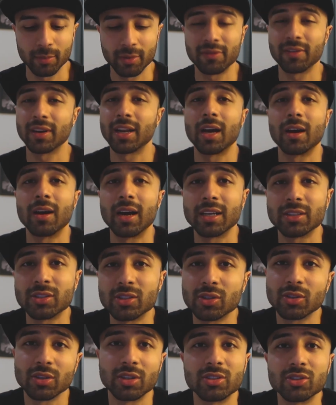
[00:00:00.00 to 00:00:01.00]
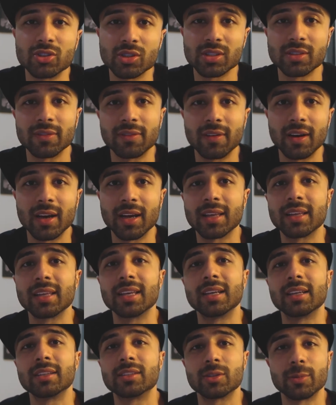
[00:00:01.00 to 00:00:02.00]
But for now, I just couldn't justify
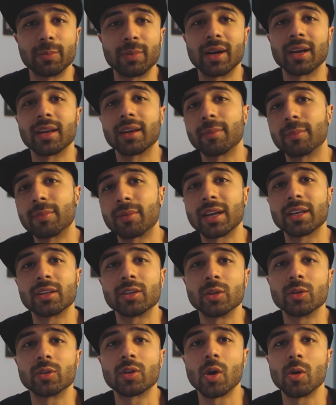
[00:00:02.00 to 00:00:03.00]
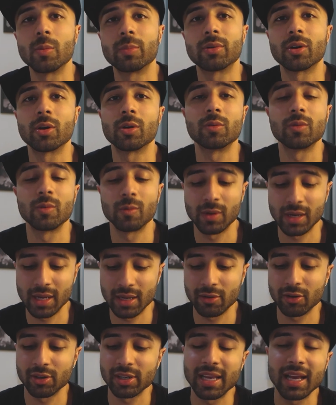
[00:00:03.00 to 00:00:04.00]
to buy a brand new GoPro when
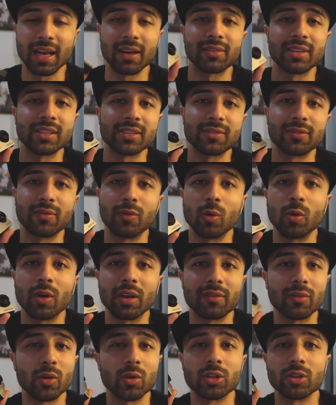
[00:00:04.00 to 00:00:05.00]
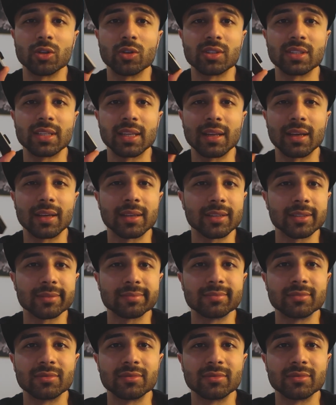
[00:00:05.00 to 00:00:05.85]
I already have this 4 and I've only used it like